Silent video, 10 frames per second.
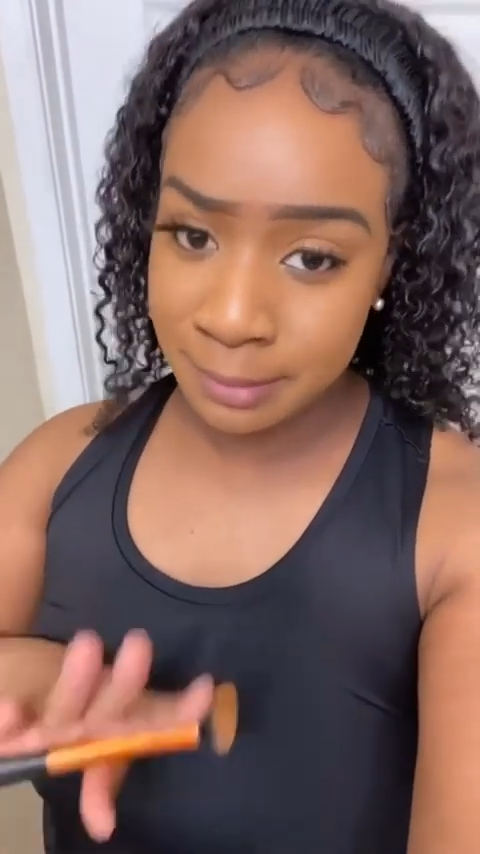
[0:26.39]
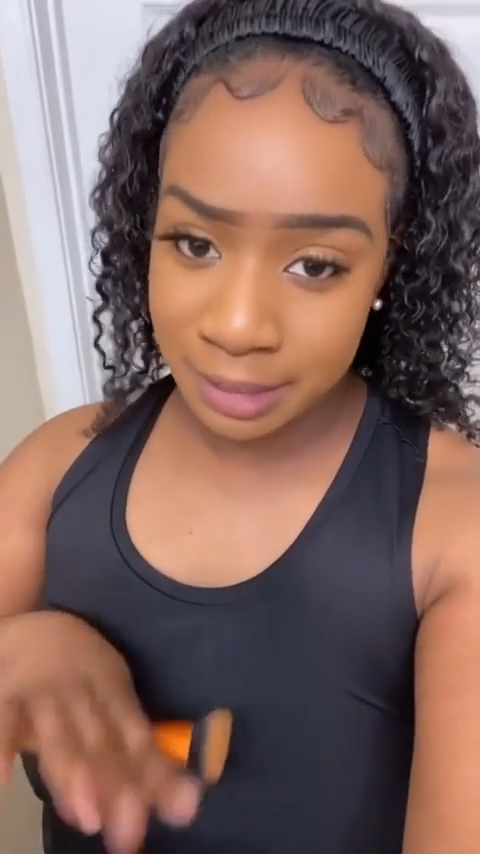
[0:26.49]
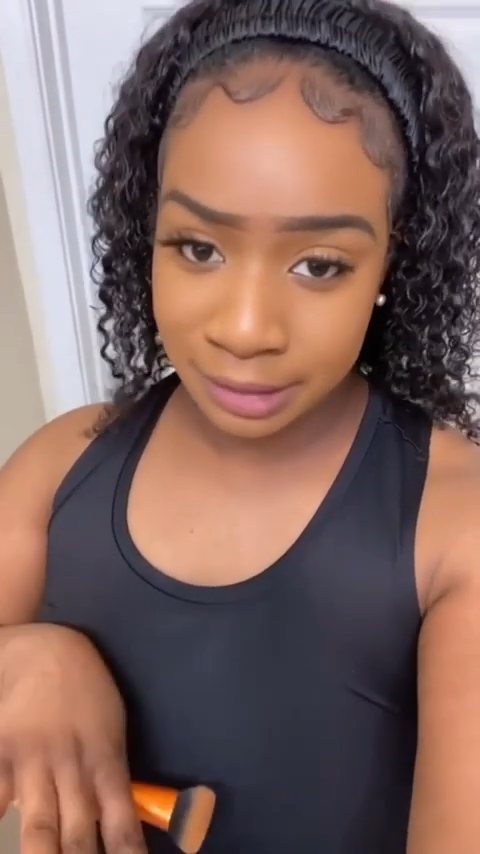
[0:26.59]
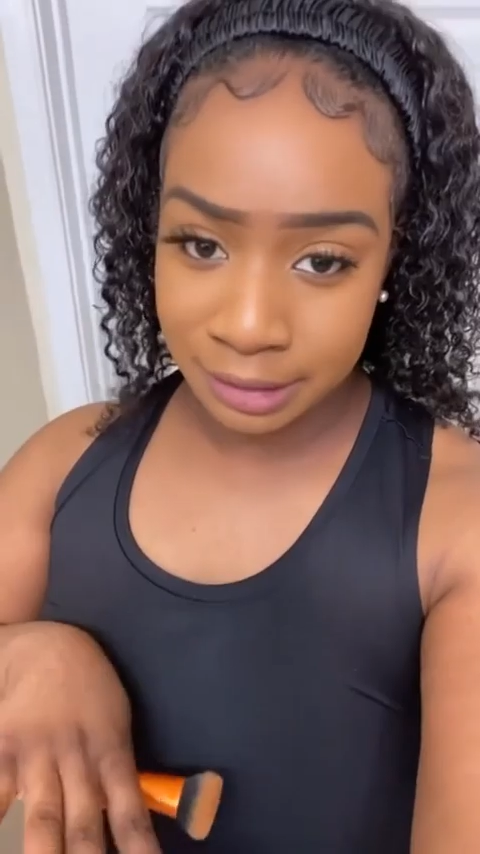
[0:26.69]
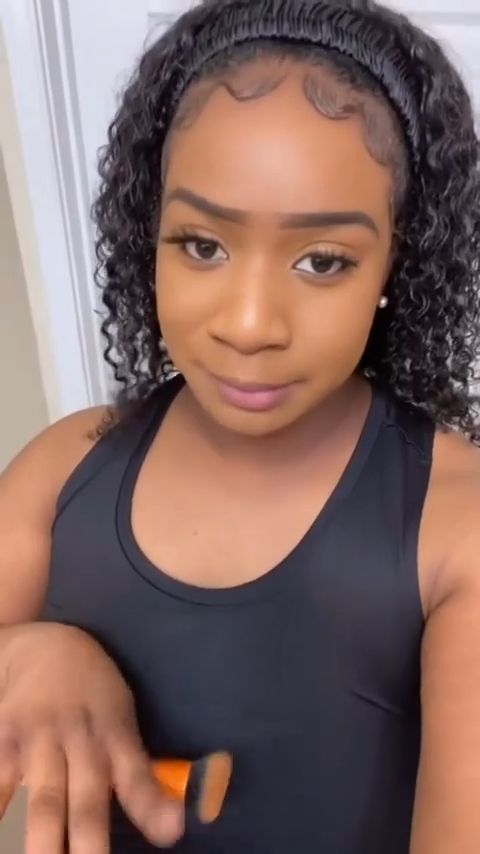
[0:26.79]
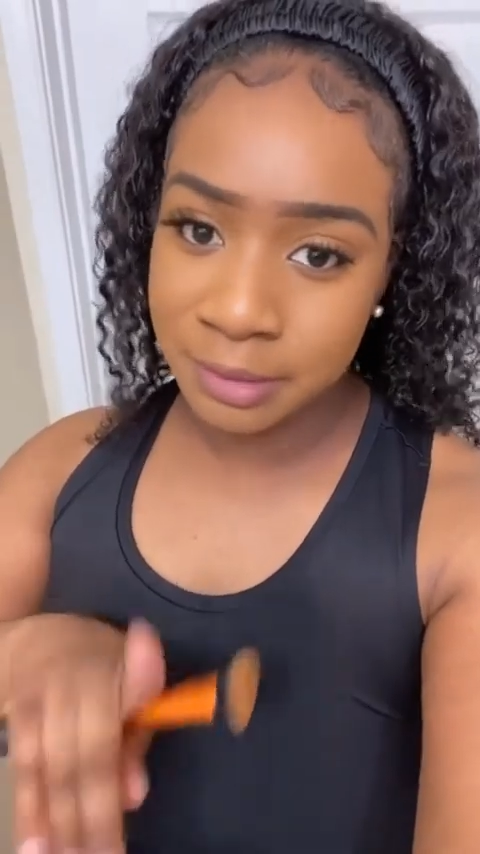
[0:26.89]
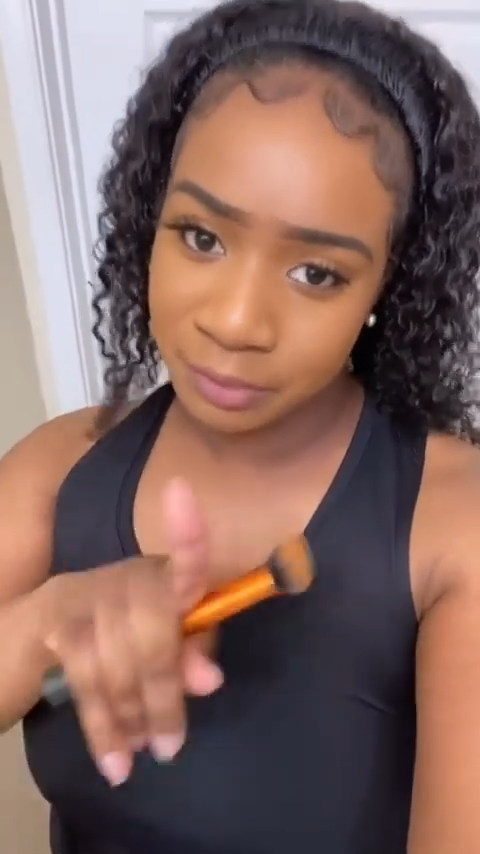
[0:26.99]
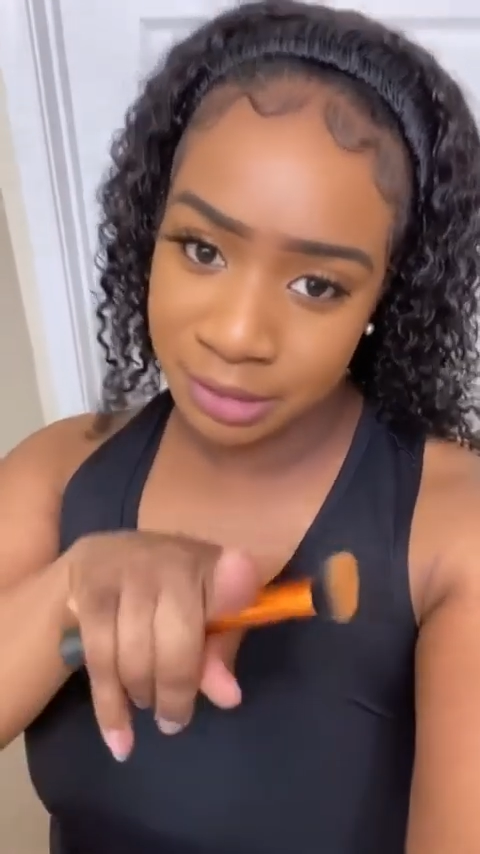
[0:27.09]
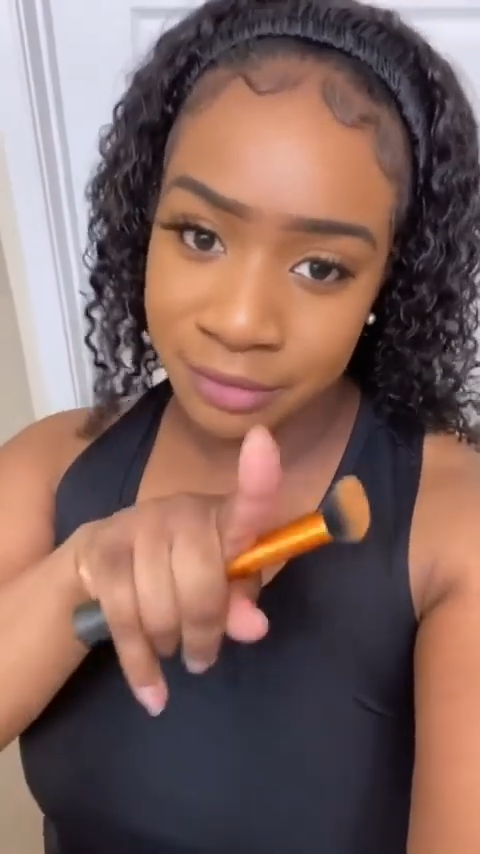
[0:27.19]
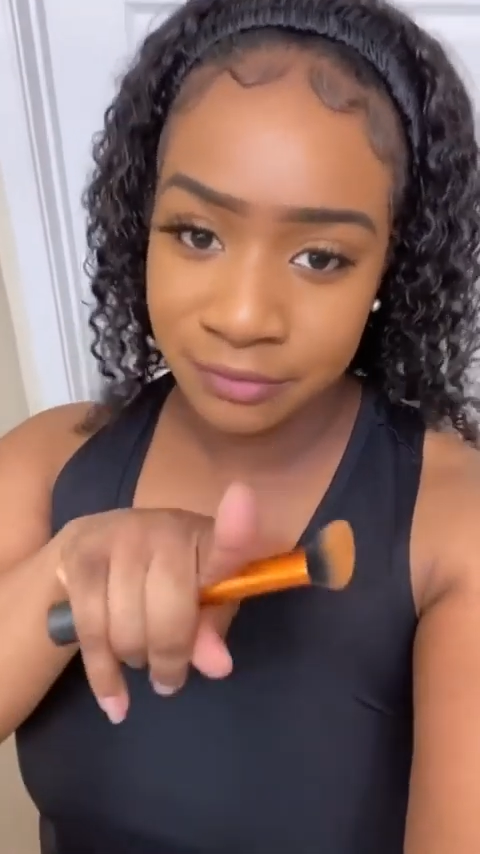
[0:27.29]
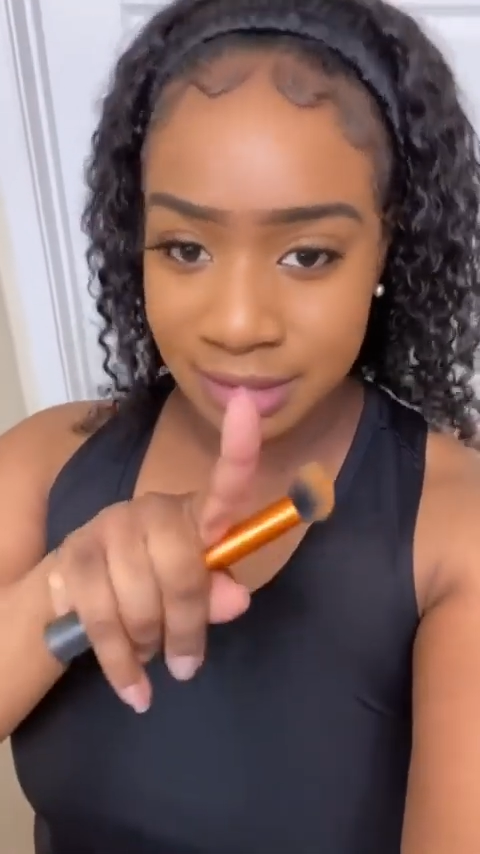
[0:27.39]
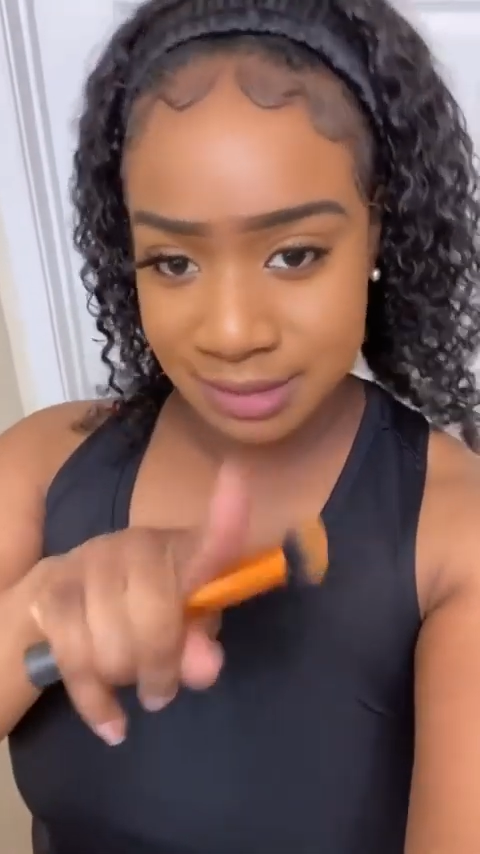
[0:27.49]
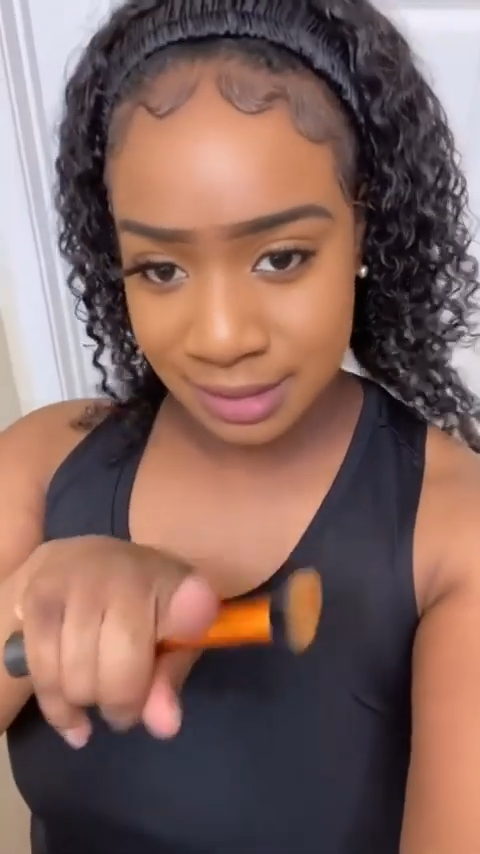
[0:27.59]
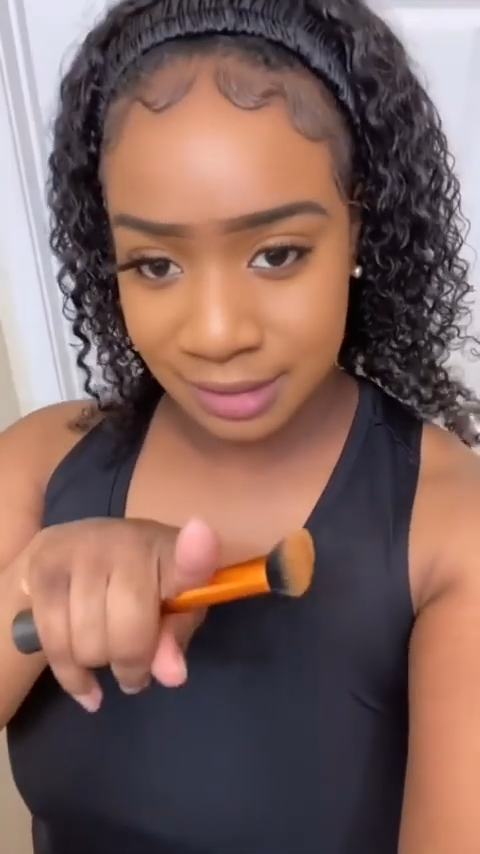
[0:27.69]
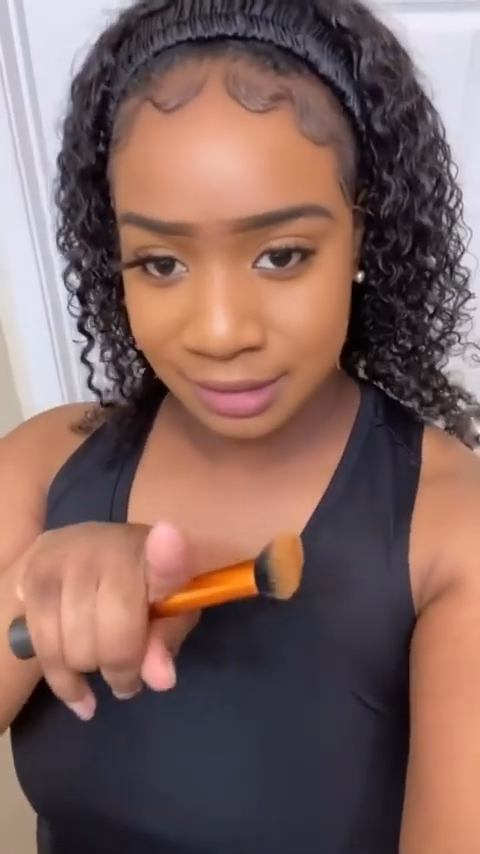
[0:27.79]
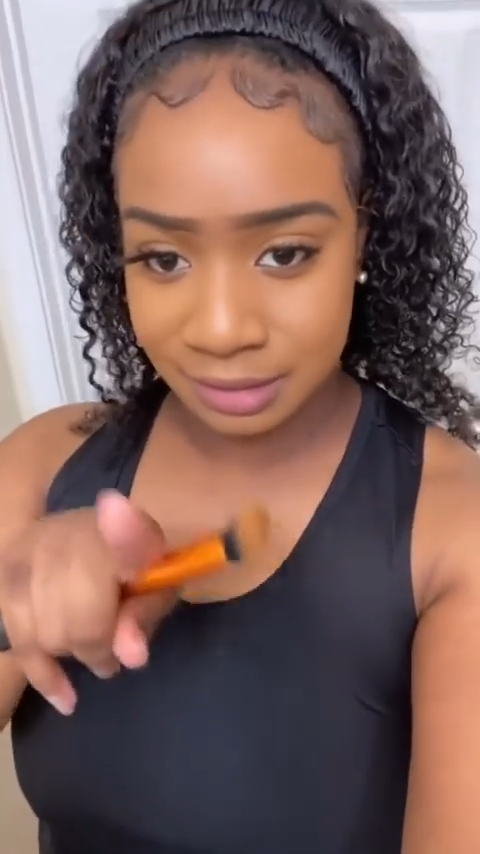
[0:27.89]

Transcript: body, but we're gonna fix that.